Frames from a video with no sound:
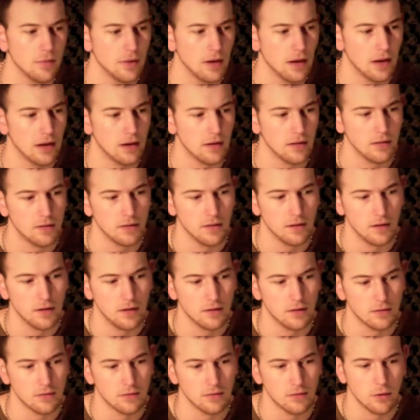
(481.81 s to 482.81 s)
And
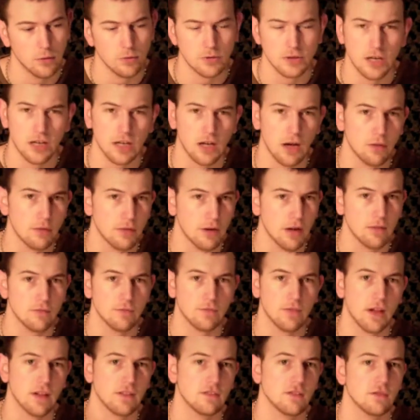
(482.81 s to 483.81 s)
go check out Nut
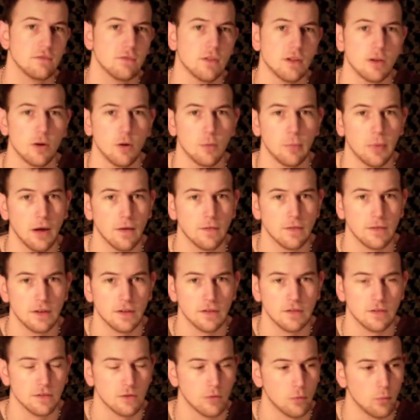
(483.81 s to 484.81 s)
and Fancy's video about
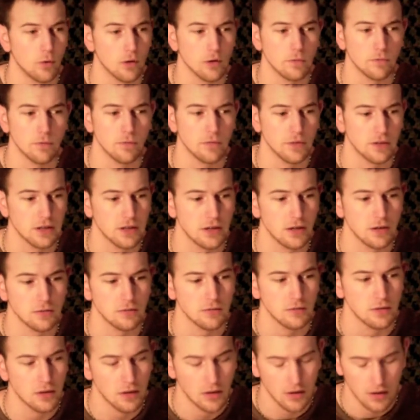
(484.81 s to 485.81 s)
this. It's a wonderful video.
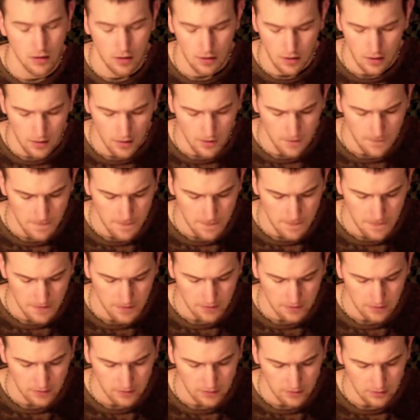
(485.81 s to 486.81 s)

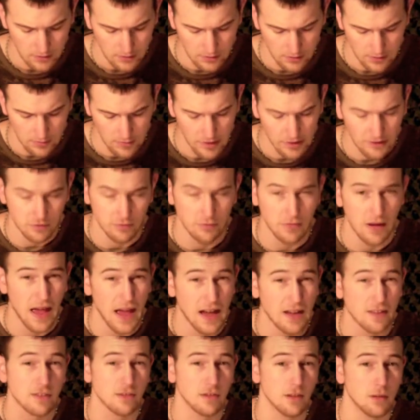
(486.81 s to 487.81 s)
He makes some
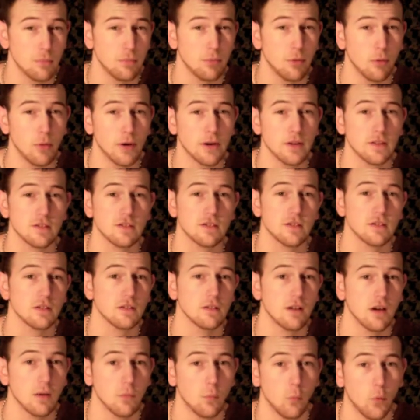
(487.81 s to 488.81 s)
excellent points
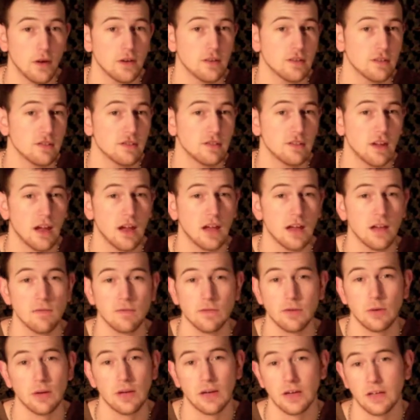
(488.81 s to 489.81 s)
on what to say
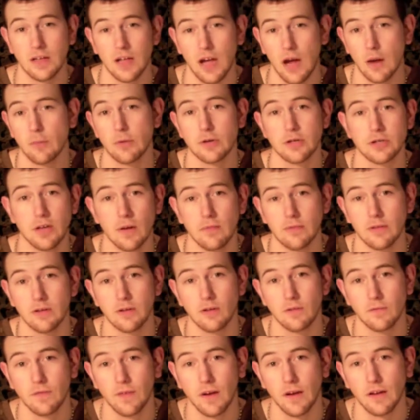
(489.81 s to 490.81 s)
if you get a camera shoved in
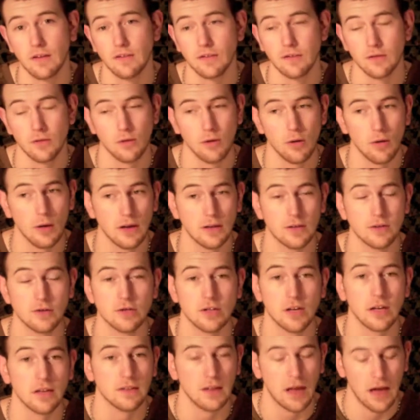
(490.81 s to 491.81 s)
your face, so go ahead and
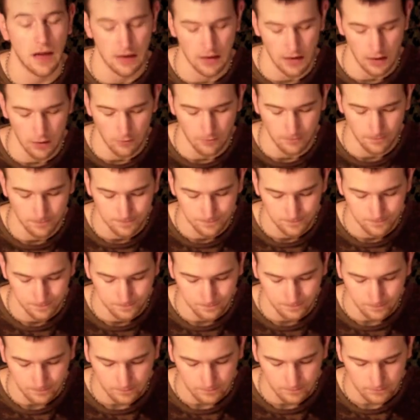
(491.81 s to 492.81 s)
check that out.
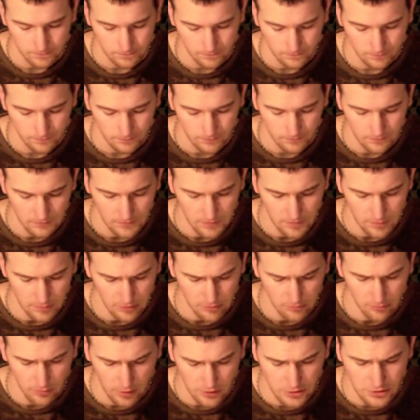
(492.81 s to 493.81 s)

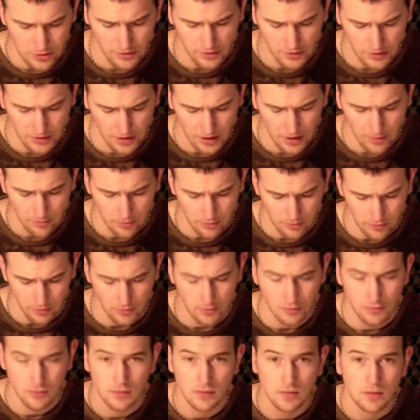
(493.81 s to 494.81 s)
But march on the
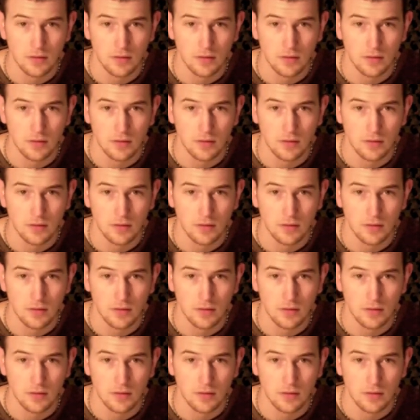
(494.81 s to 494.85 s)
Capitol.